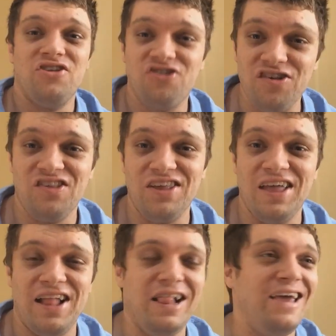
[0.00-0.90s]
And just
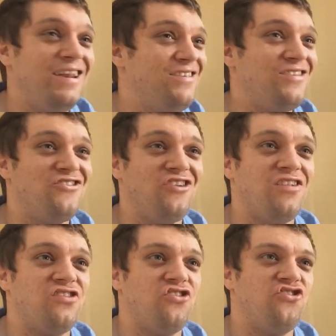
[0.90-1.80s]
like that, ladies and
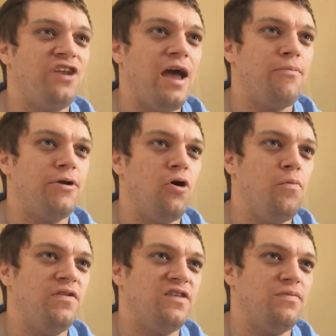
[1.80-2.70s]
gents, Serge Gnabry
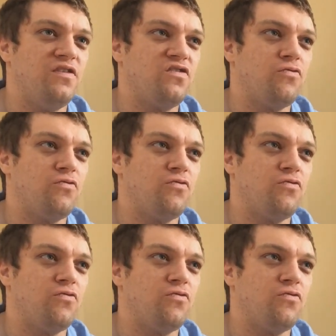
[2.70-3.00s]
opens up the